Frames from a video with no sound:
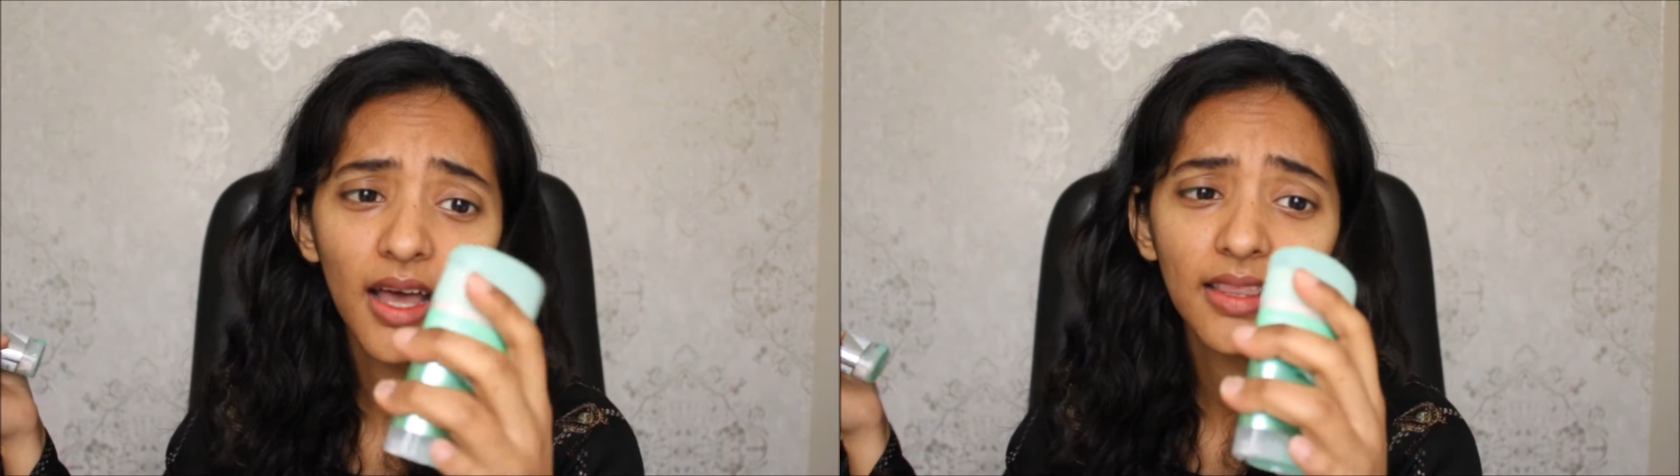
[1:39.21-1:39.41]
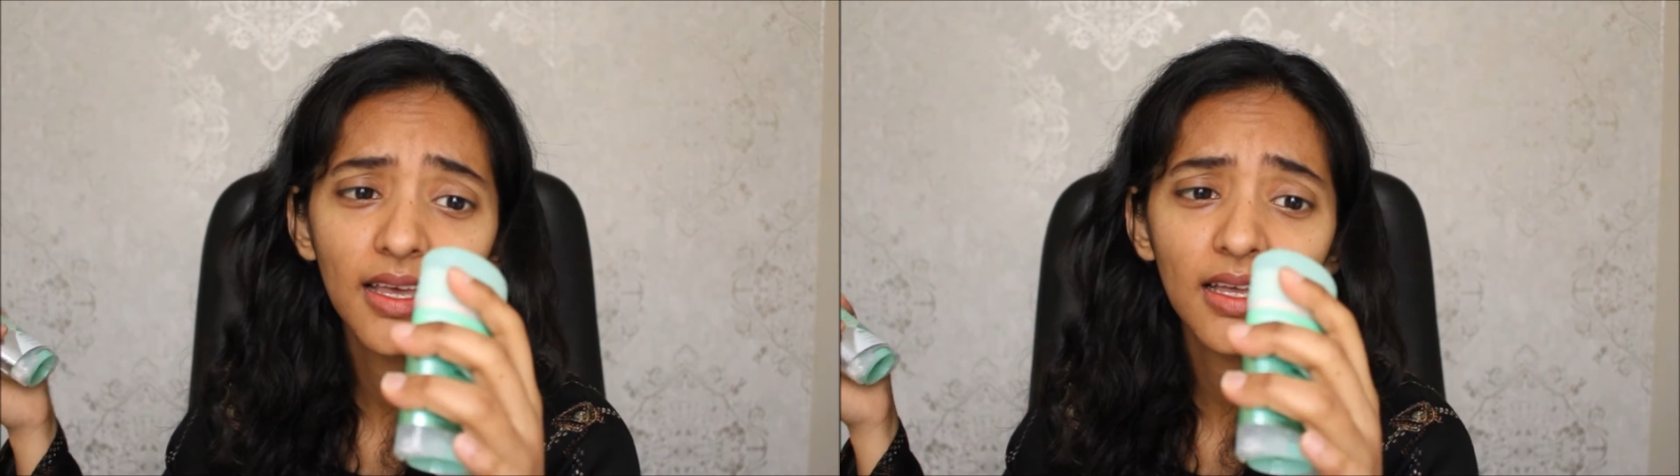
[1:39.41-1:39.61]

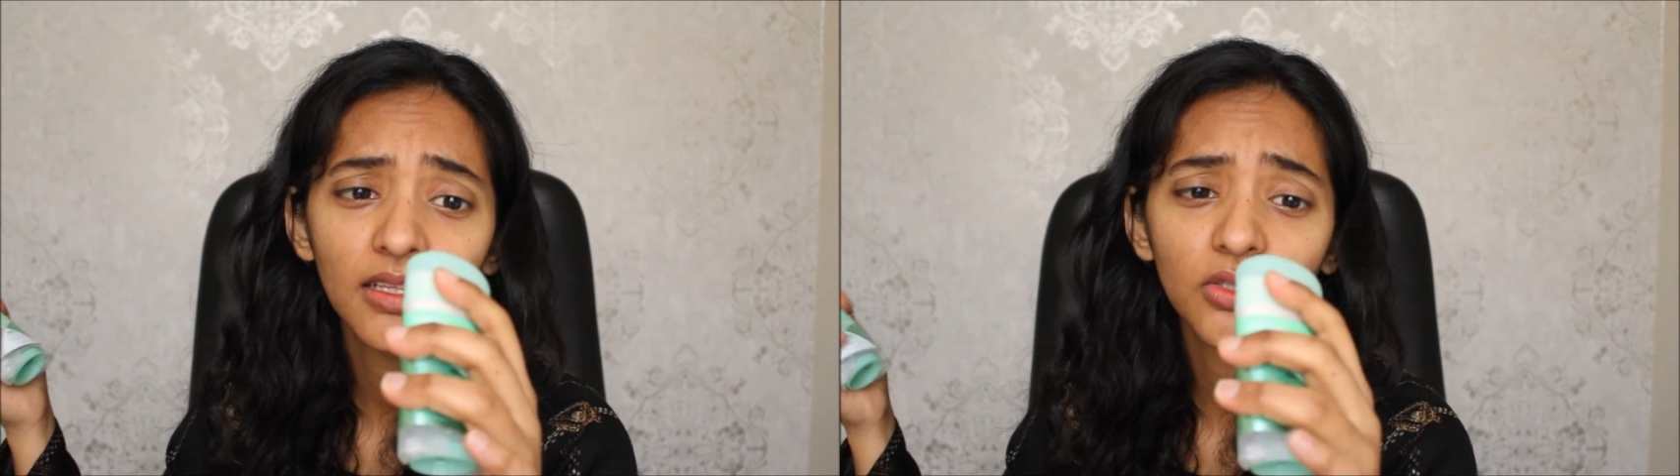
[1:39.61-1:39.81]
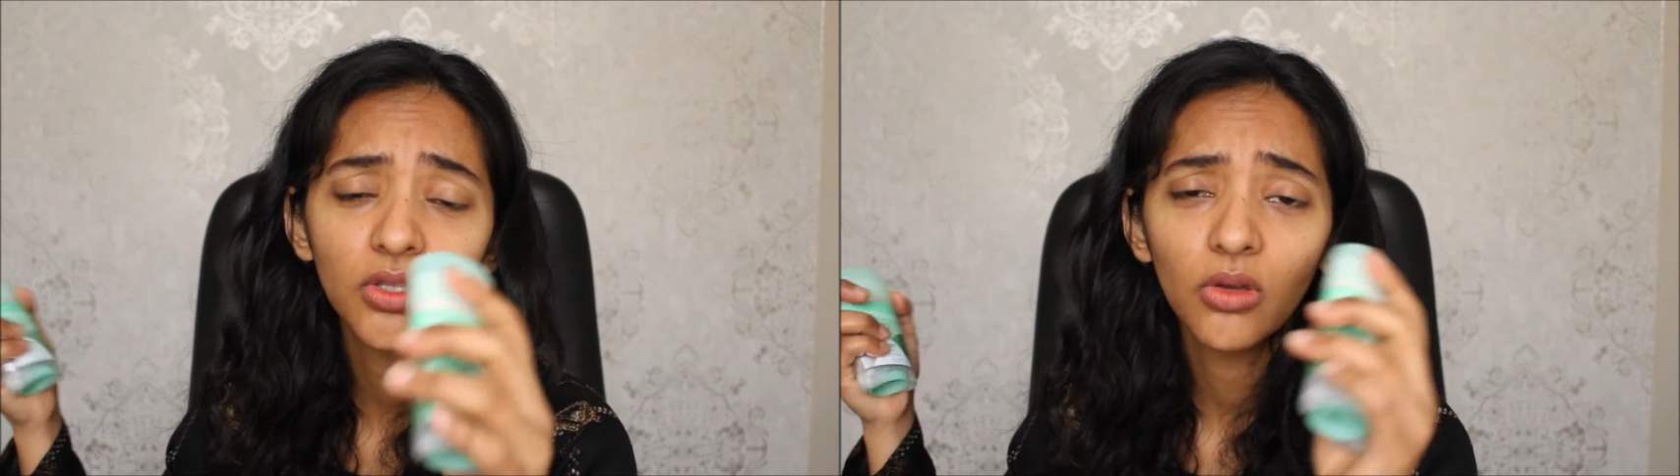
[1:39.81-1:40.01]
And
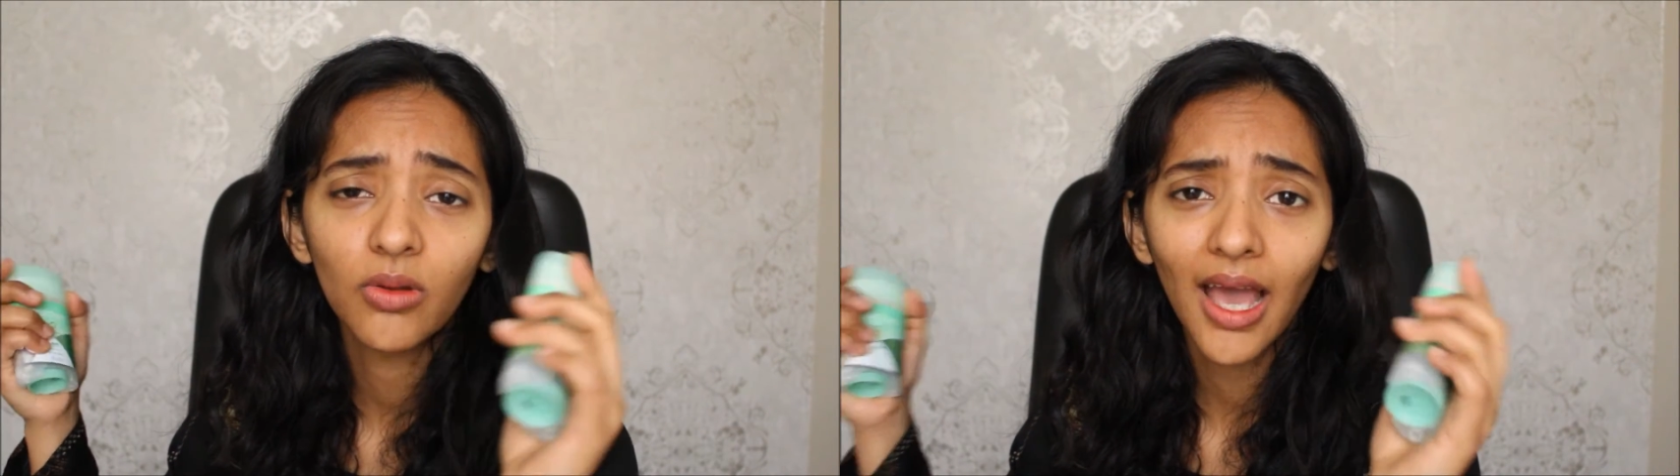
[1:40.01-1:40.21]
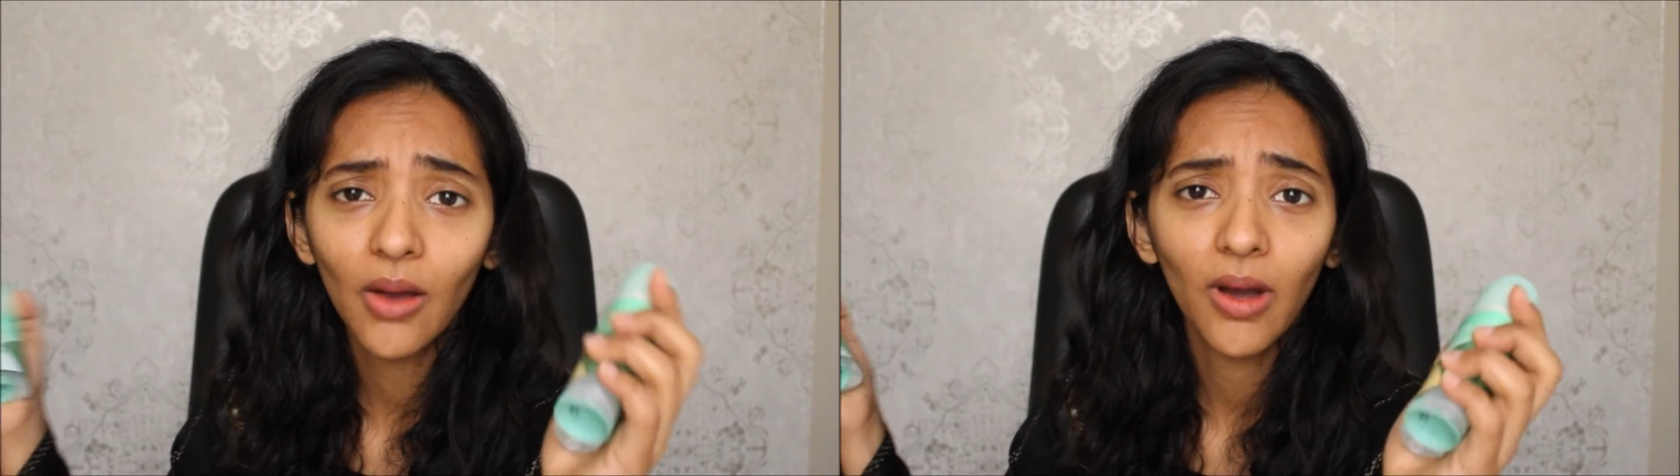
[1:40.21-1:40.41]
then, so
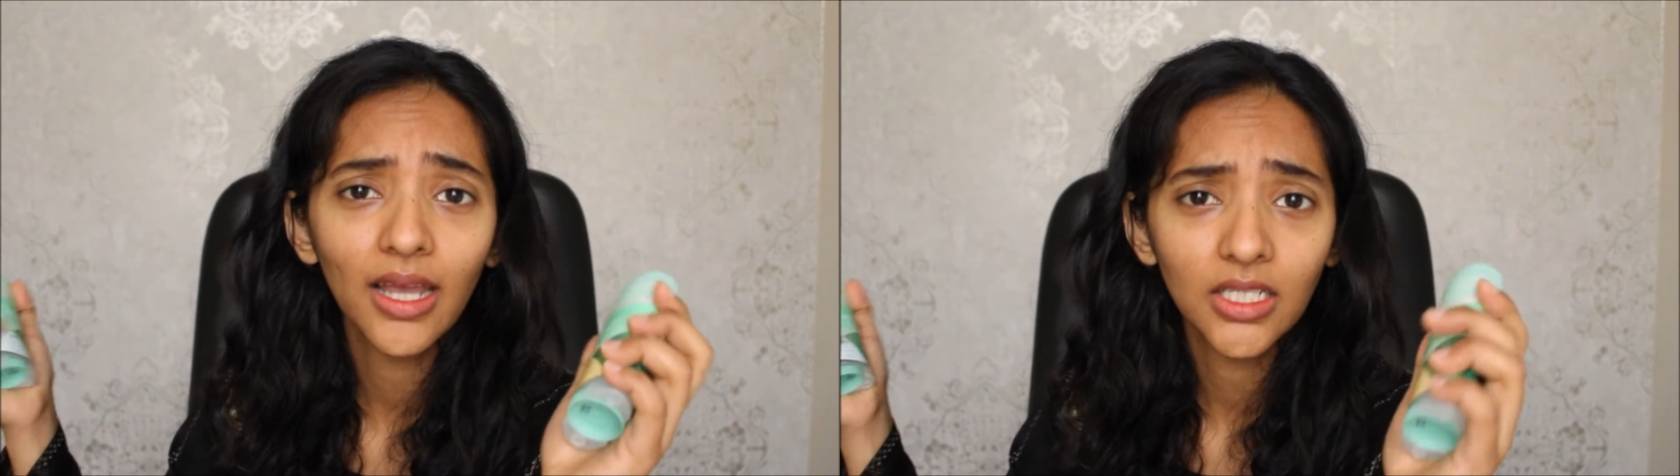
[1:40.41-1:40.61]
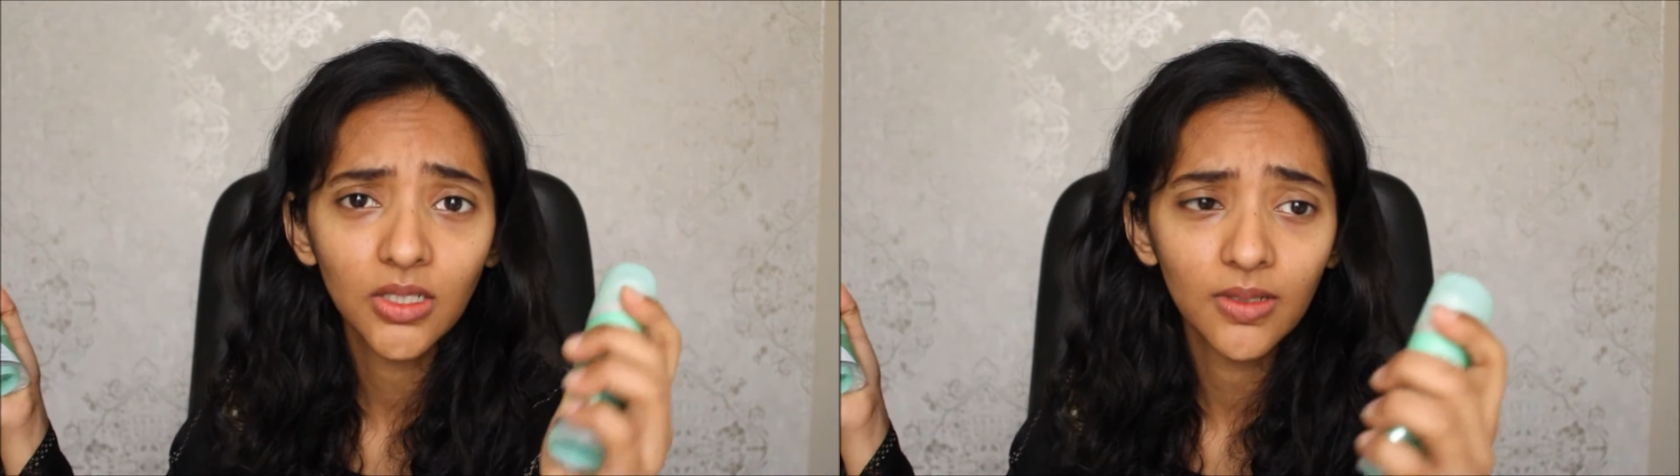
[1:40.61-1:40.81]
now what
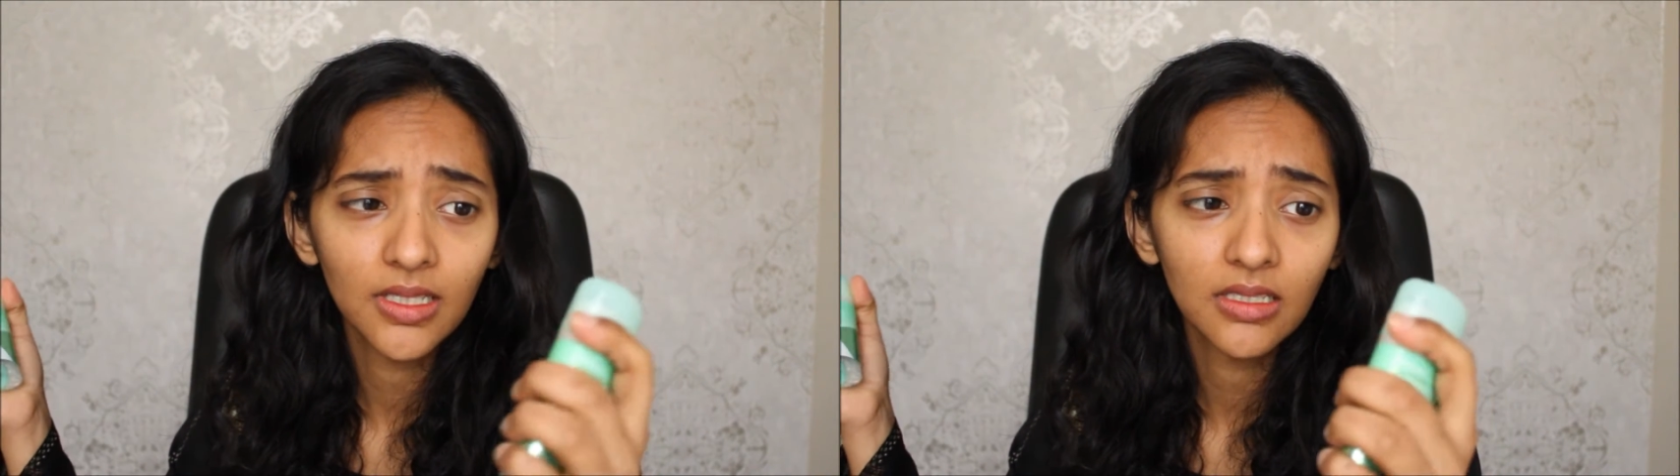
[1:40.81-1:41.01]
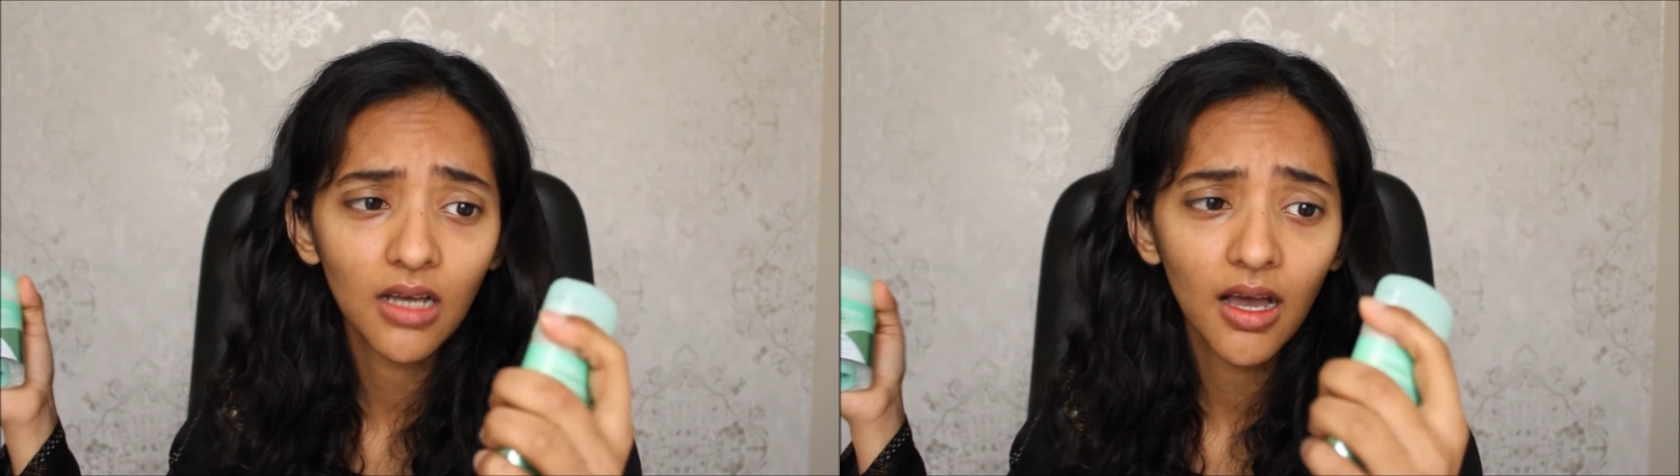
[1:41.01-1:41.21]
I do
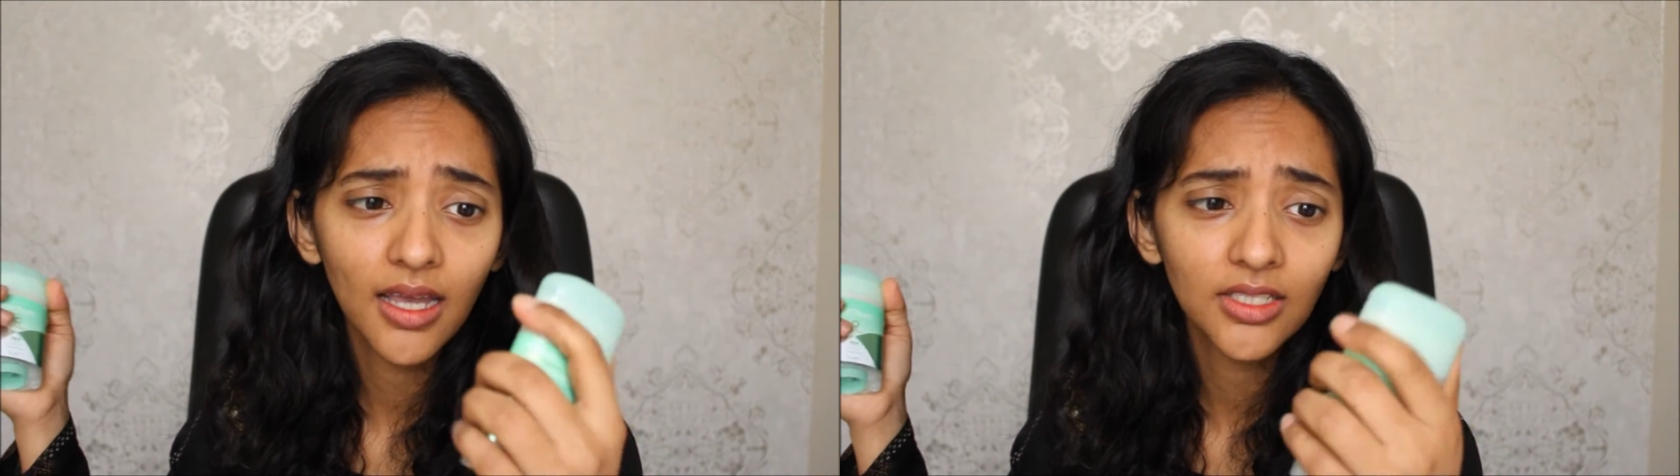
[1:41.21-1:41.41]
is I